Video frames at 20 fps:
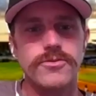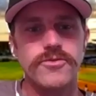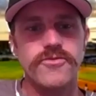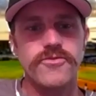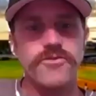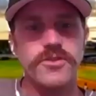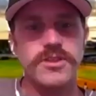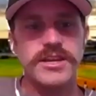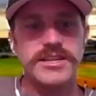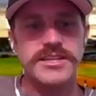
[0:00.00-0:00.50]
for
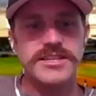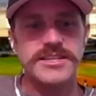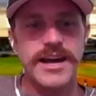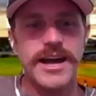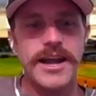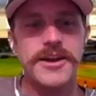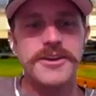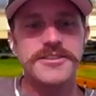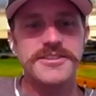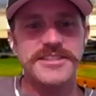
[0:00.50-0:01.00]
the
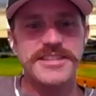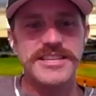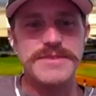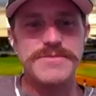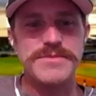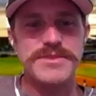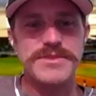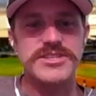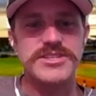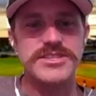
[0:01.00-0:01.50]
entire team
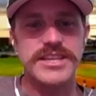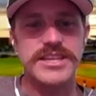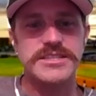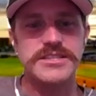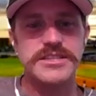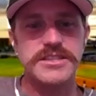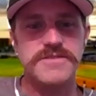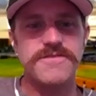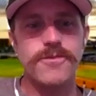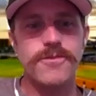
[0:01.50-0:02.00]
is
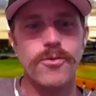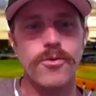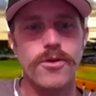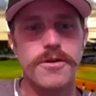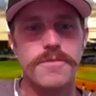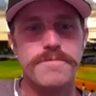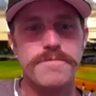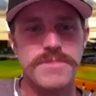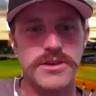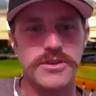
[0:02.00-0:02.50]

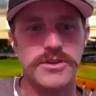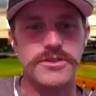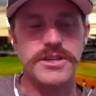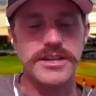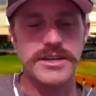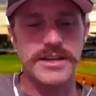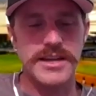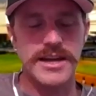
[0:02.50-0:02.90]
$64 million.